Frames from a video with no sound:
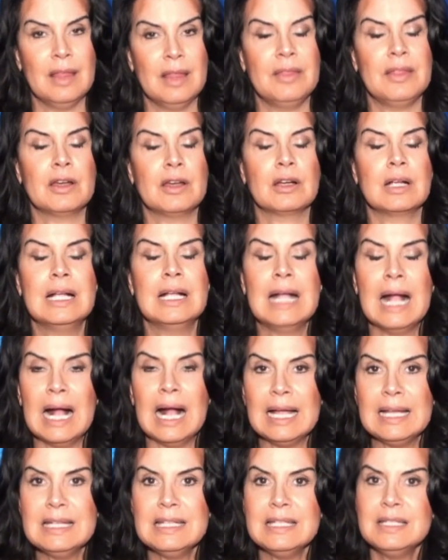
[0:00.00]
They're
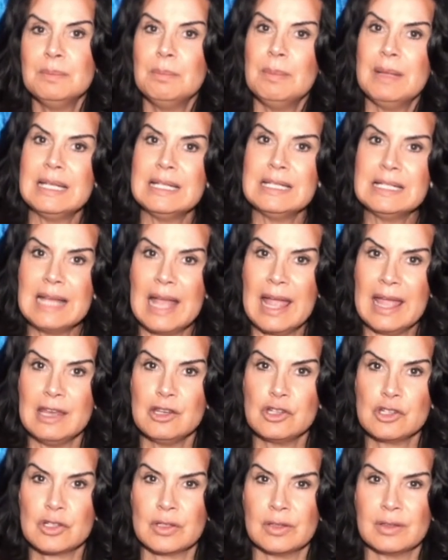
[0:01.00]
guided
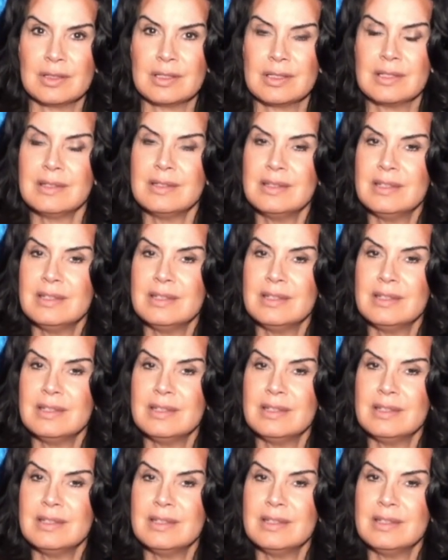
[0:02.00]
meditations,